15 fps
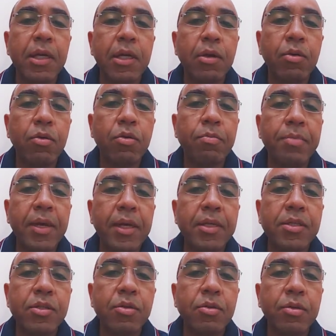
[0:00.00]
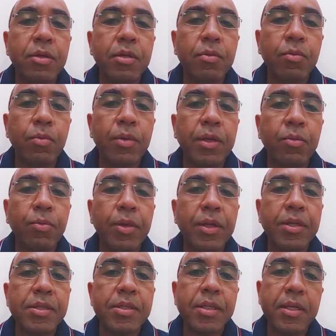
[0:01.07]
or based on what we
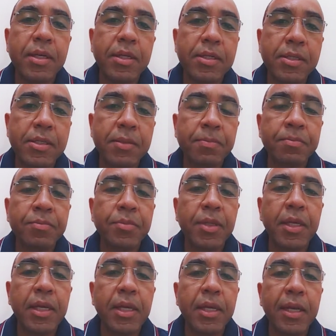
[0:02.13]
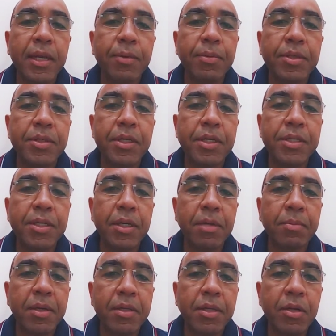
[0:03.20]
discuss in language
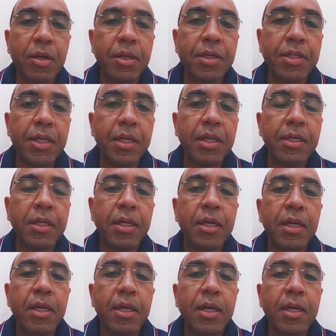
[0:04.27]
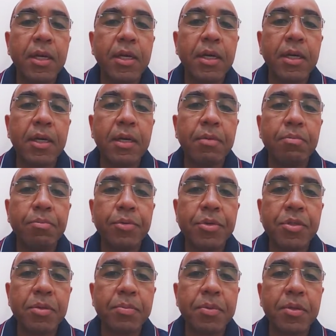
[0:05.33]
teaching methodology,
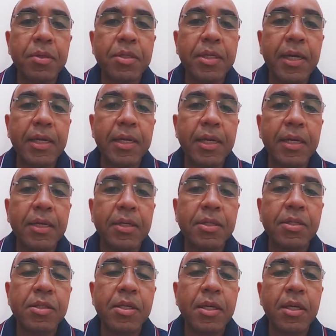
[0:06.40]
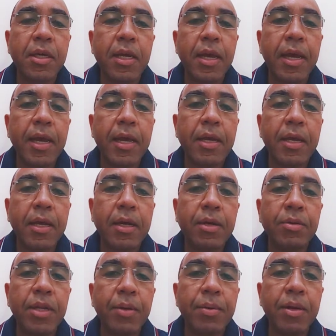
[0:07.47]
principles, ideas, and
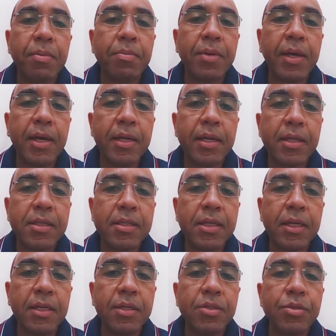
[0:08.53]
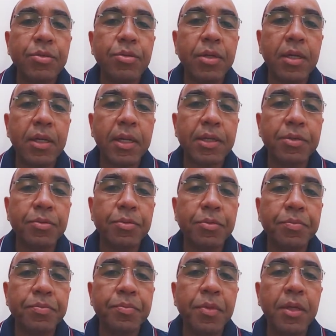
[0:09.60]
how they would apply these things to the
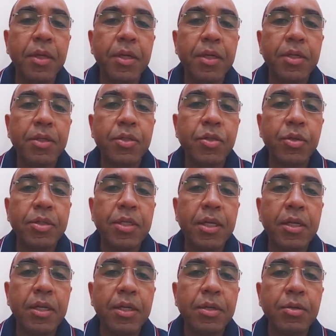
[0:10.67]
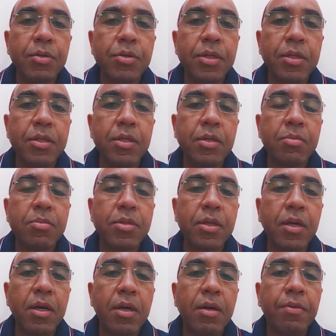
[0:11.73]
classroom. So it's either used in terms
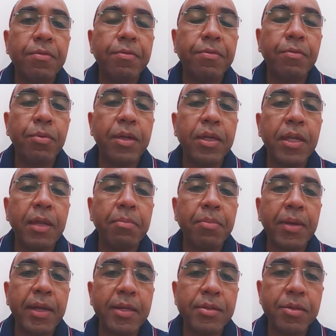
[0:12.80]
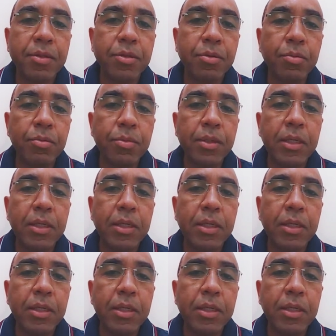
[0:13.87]
of what they plan to do.